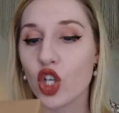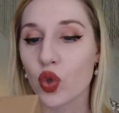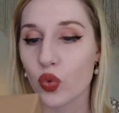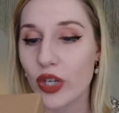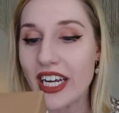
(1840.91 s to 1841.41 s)

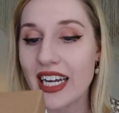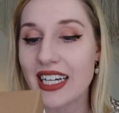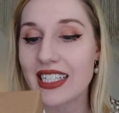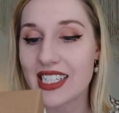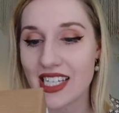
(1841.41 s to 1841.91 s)
green
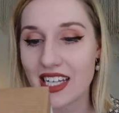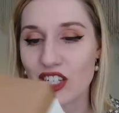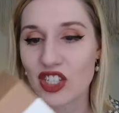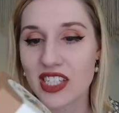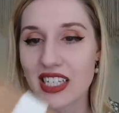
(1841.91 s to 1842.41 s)
tea.
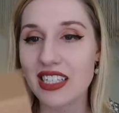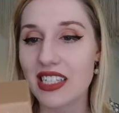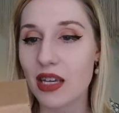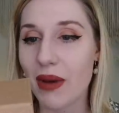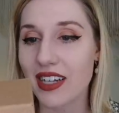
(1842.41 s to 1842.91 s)
There's 6
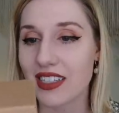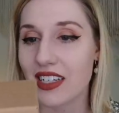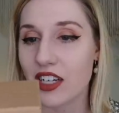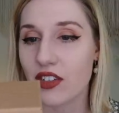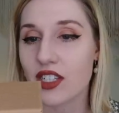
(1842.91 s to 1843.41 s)
tea bags in
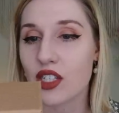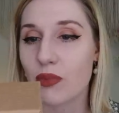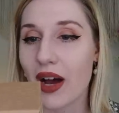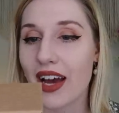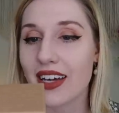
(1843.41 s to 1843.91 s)
here. This is
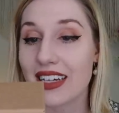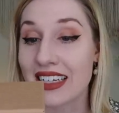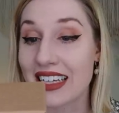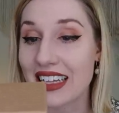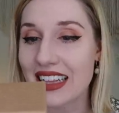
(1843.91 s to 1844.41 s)
by
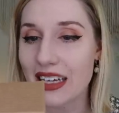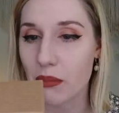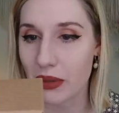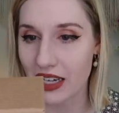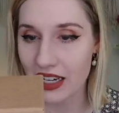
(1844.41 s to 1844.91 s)
Gilly
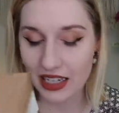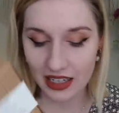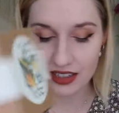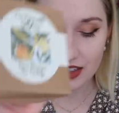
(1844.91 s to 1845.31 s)
Bean.